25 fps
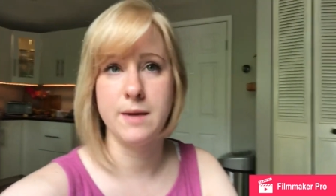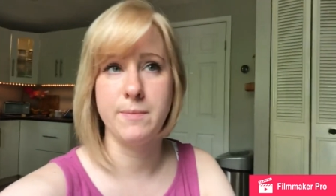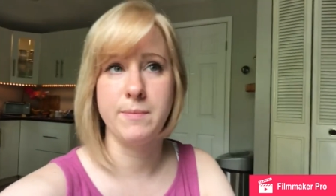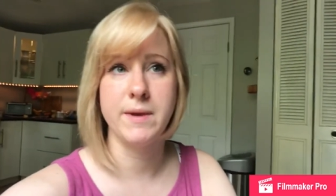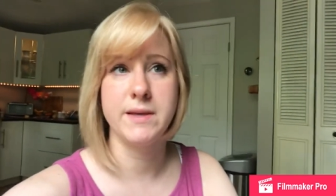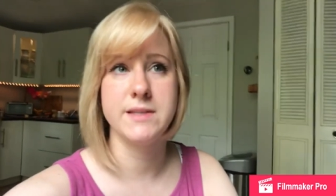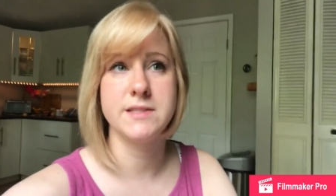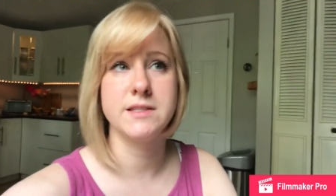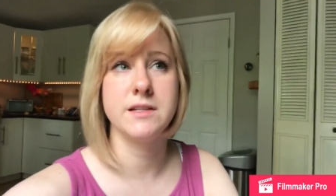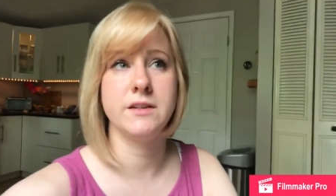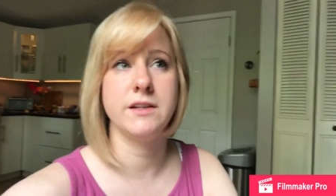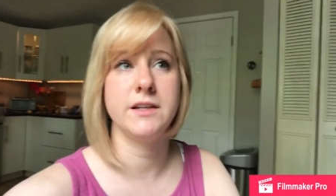I
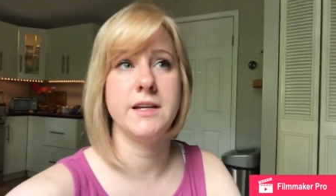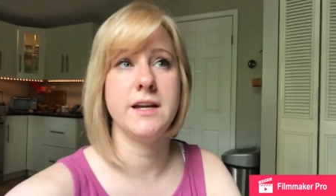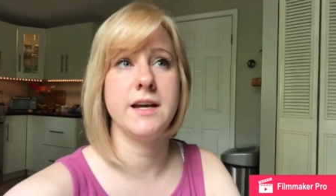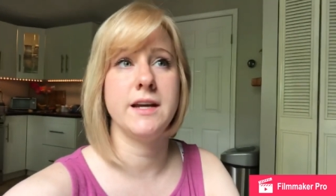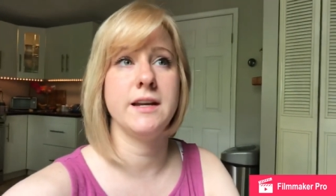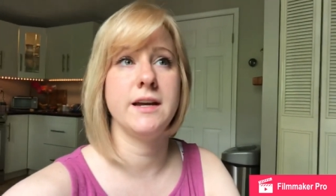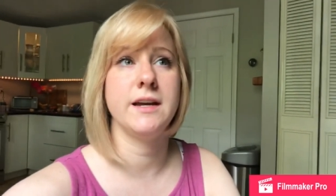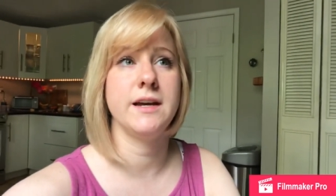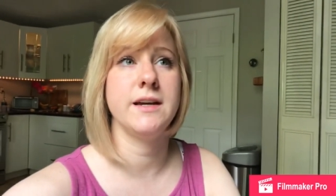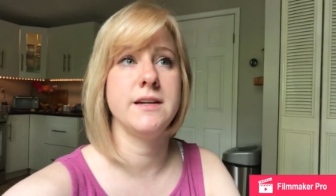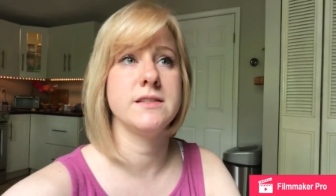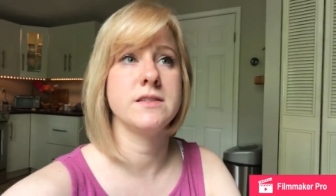basically
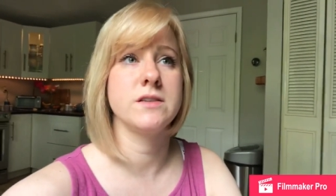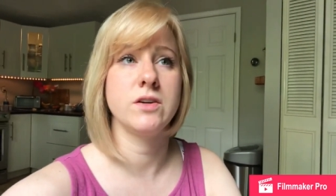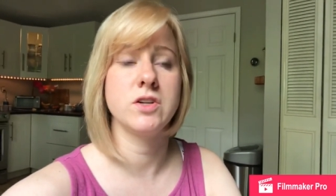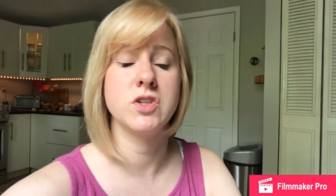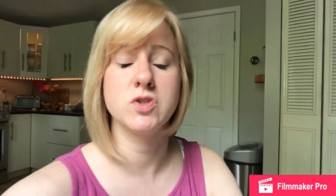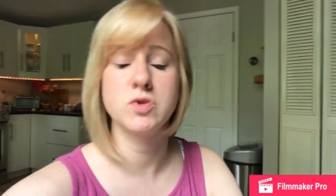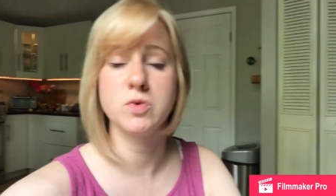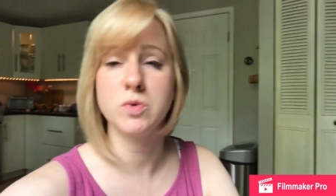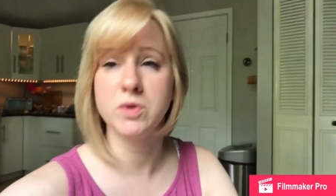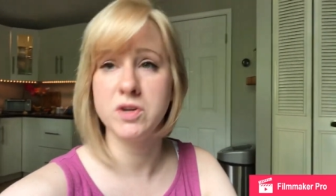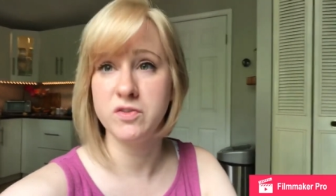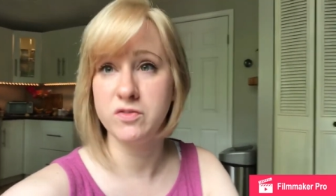had ice on
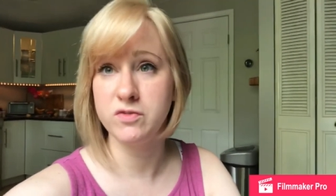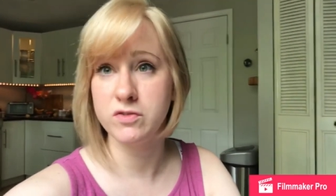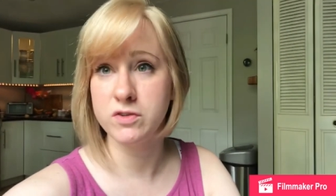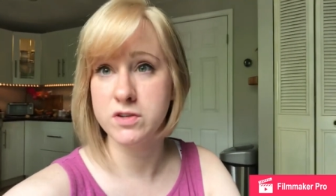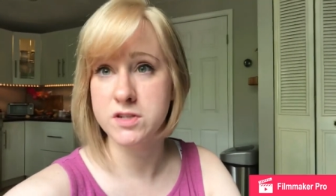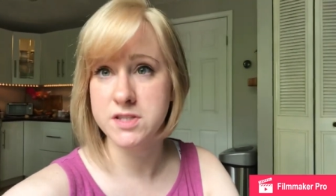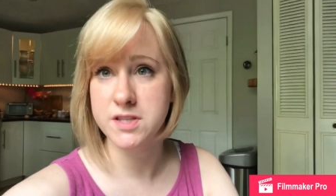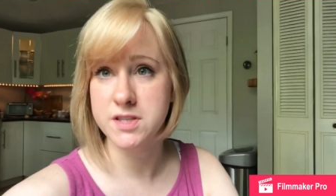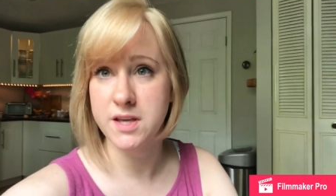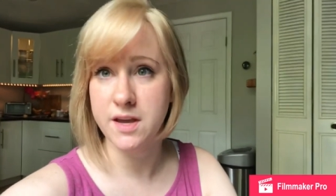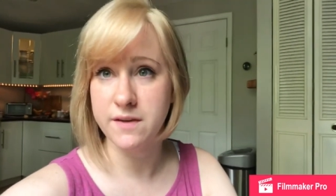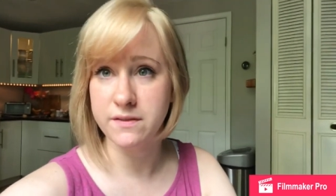it
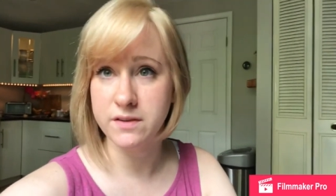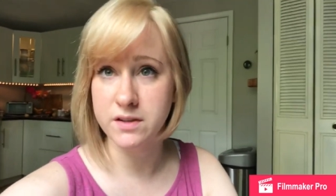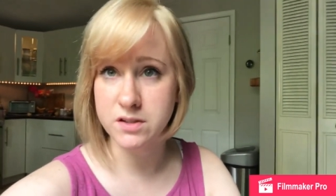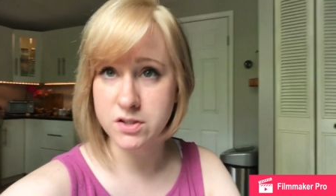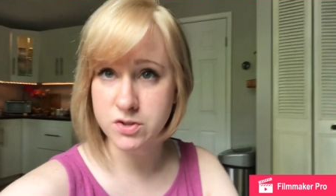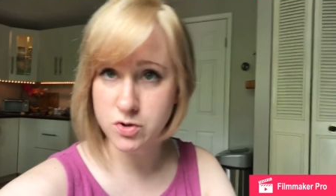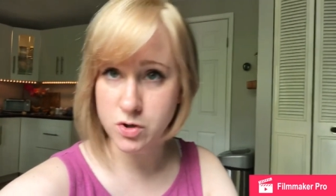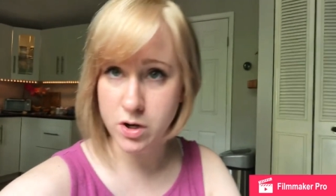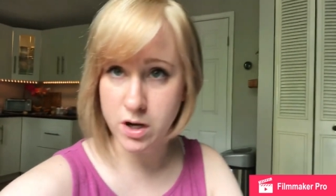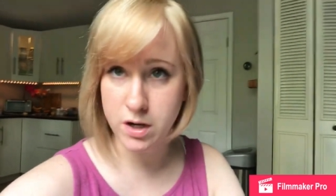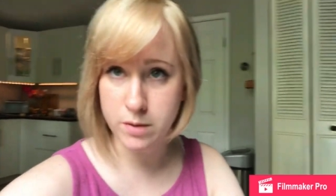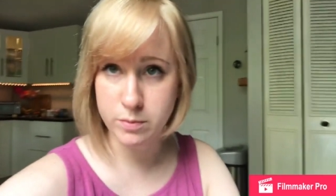24/7
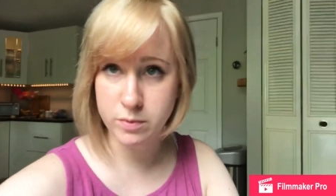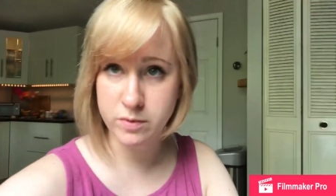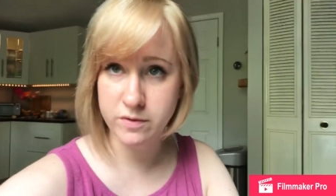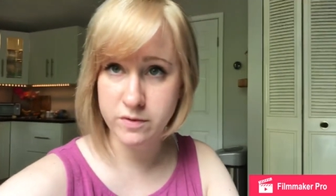to try to